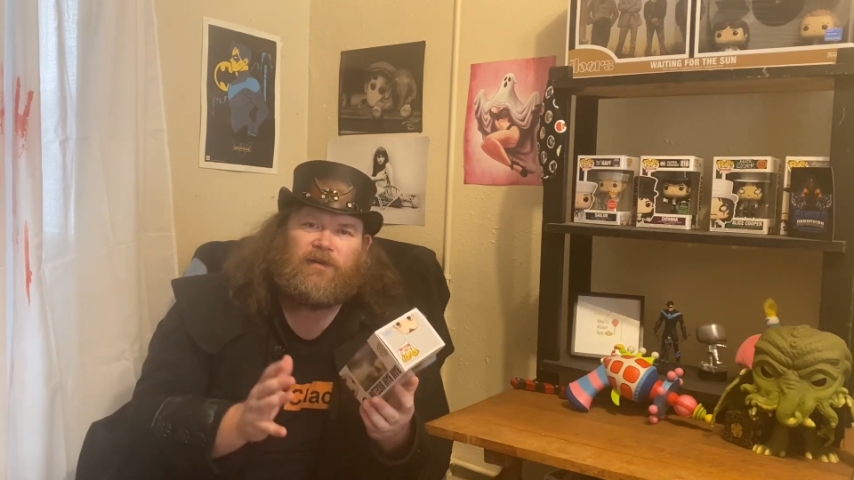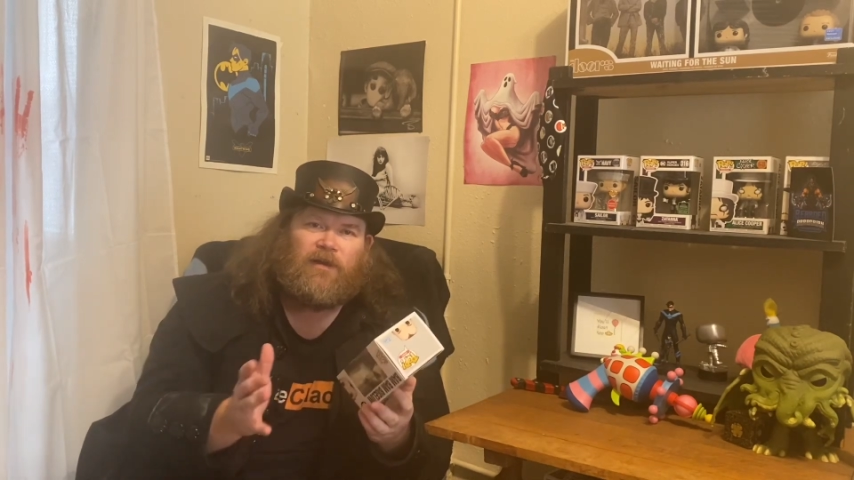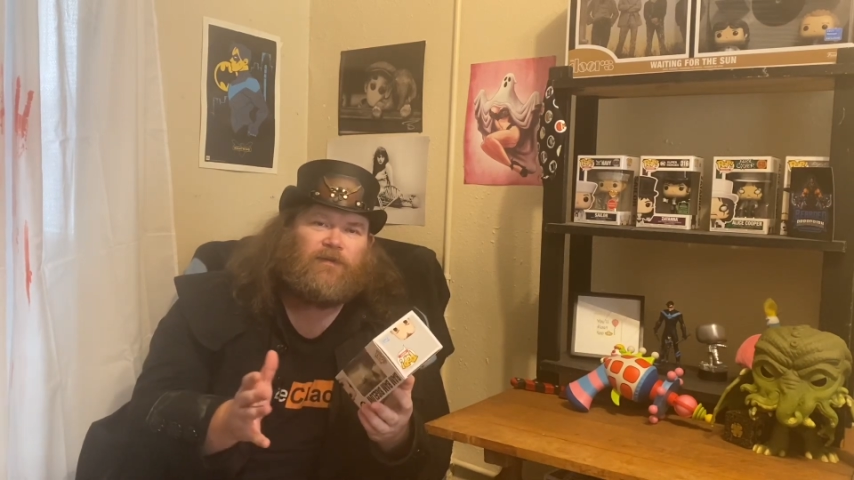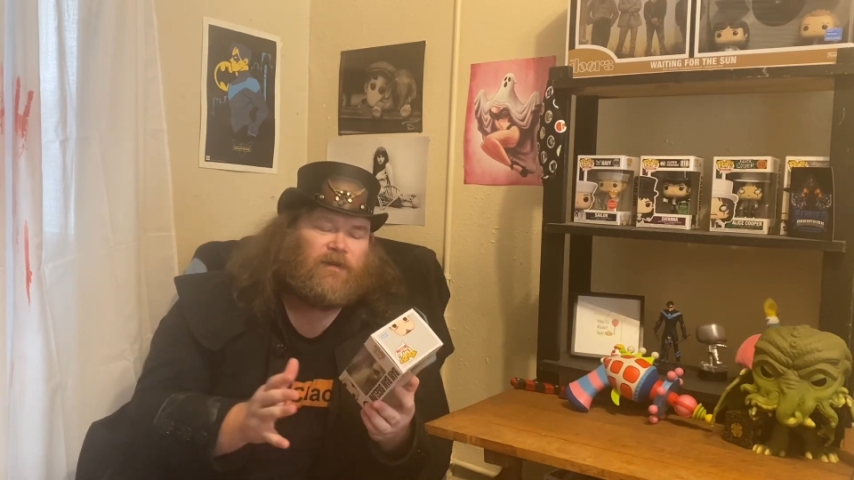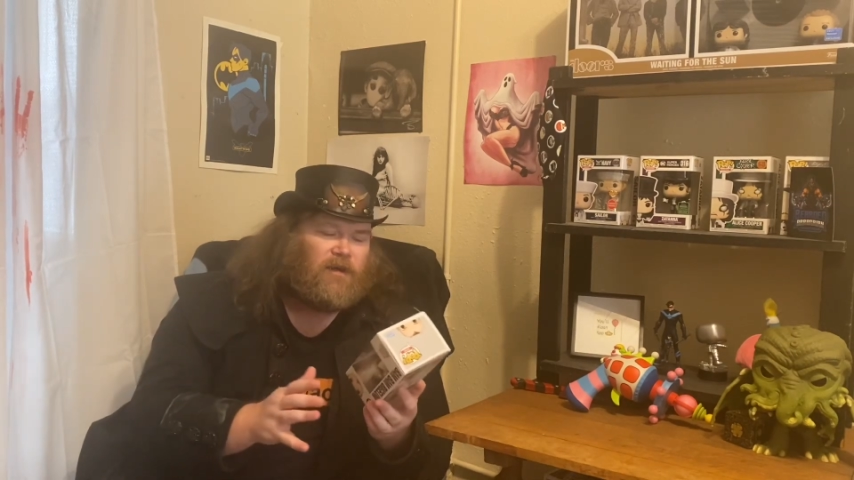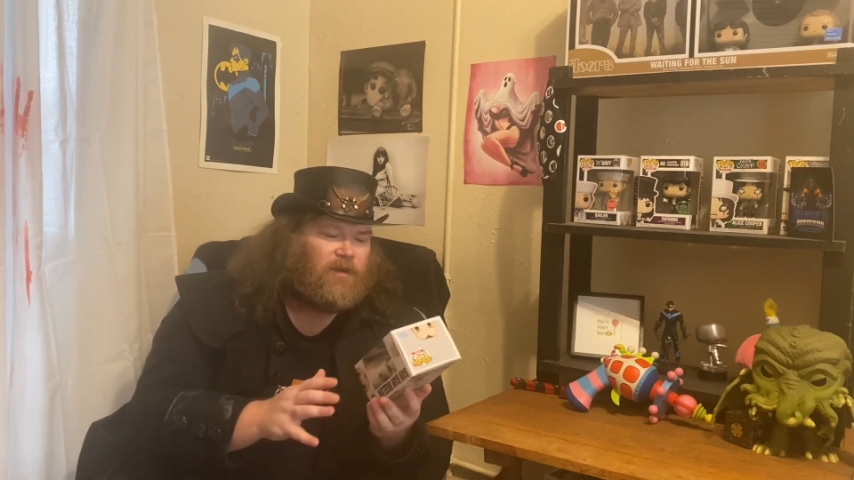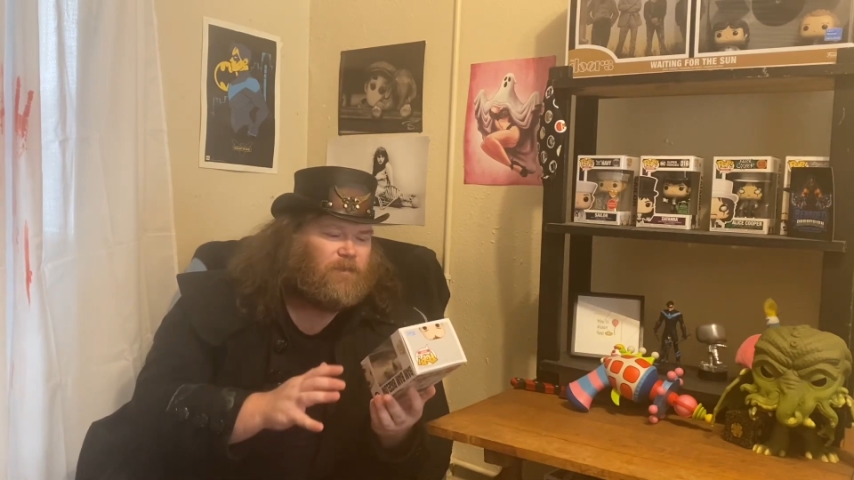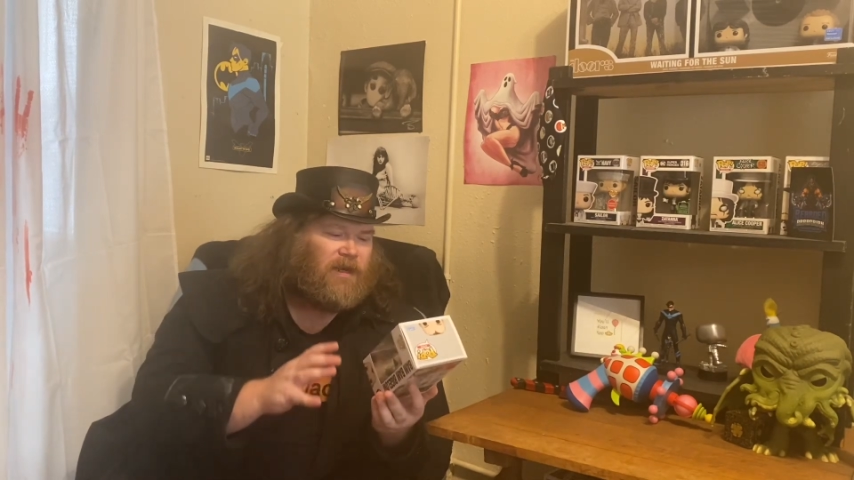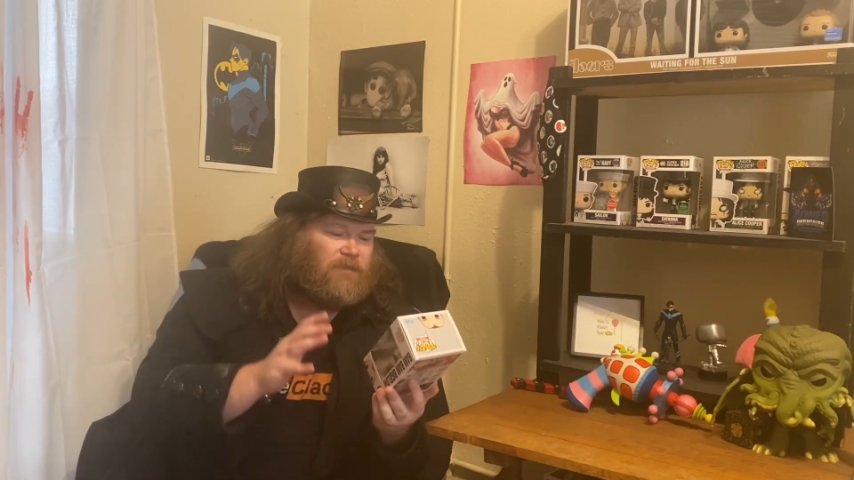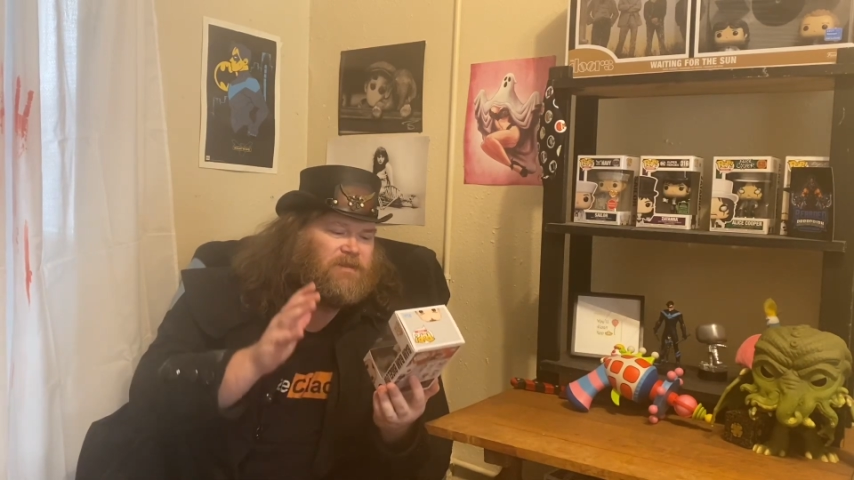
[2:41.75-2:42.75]
glow-in-the-dark
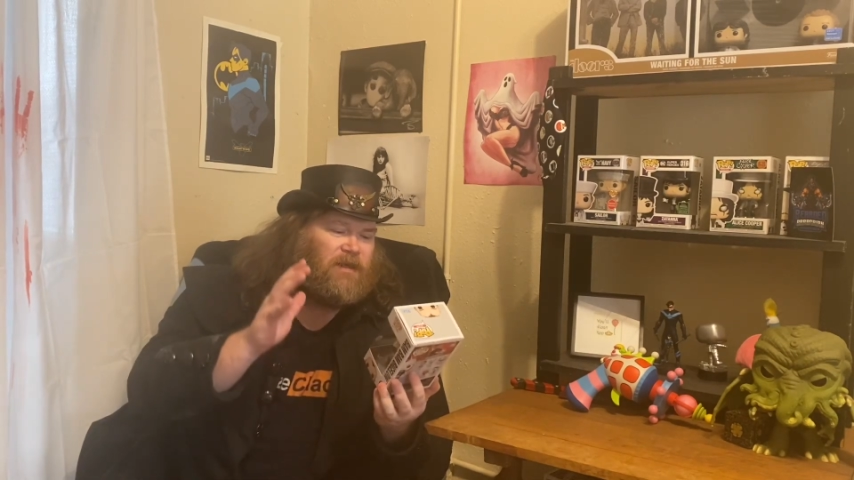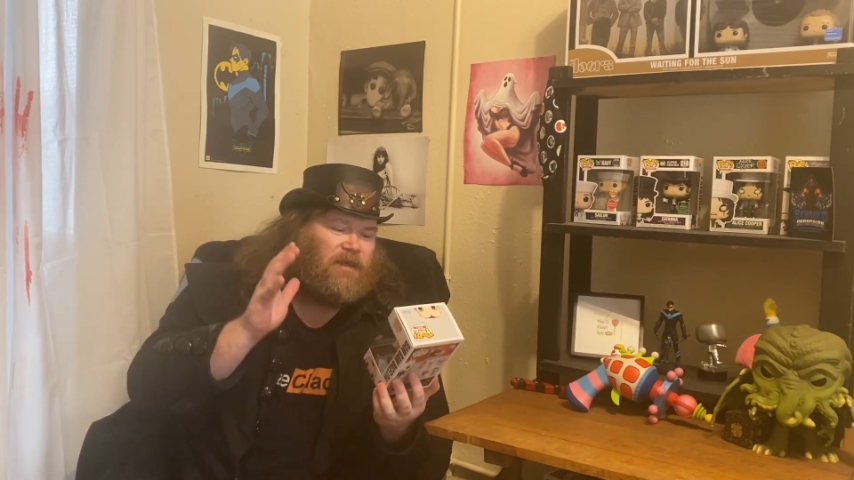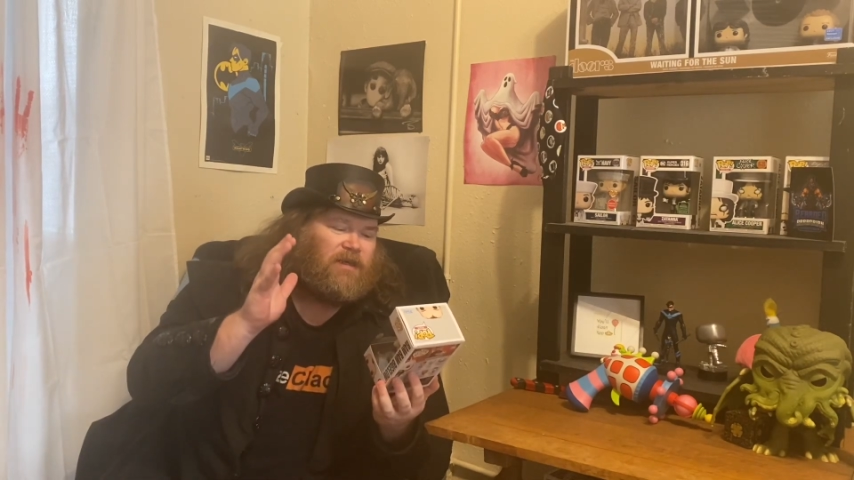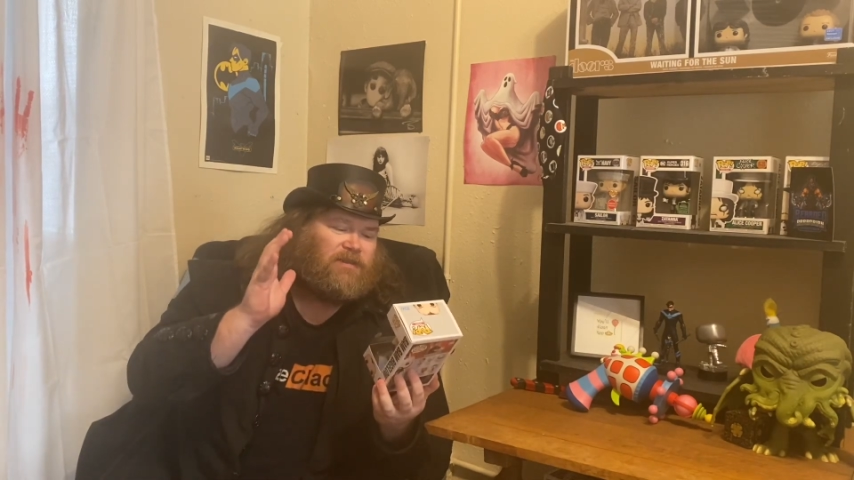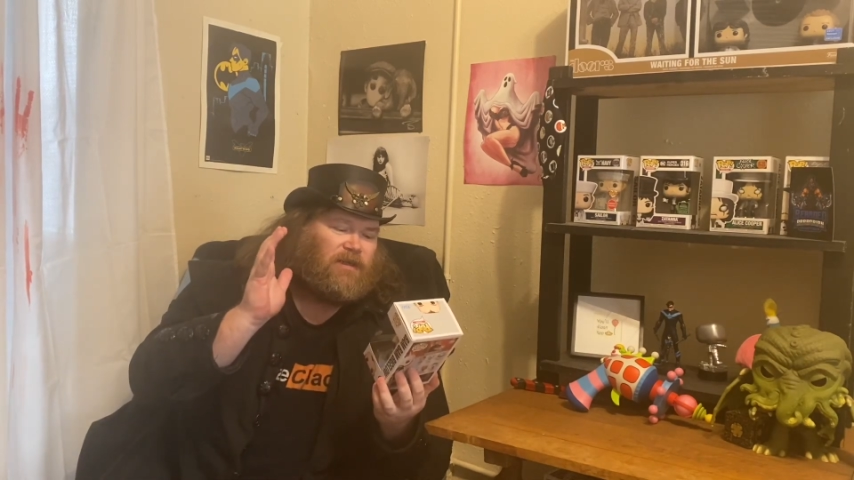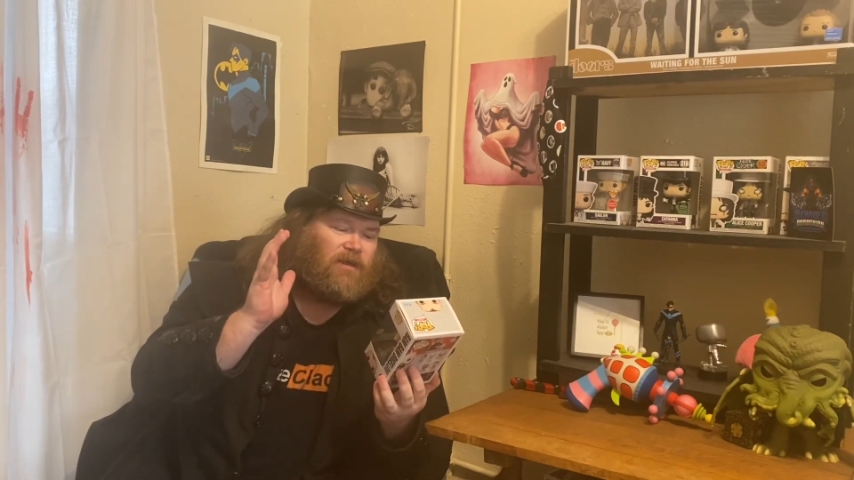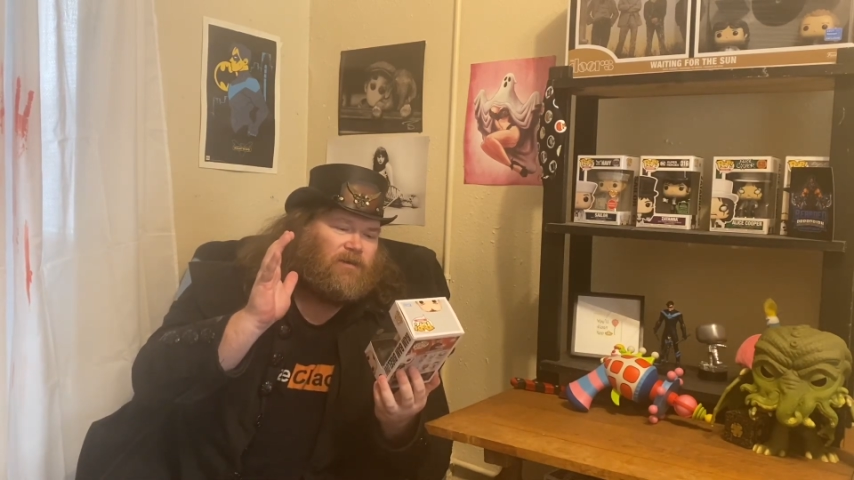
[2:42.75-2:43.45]
pops, so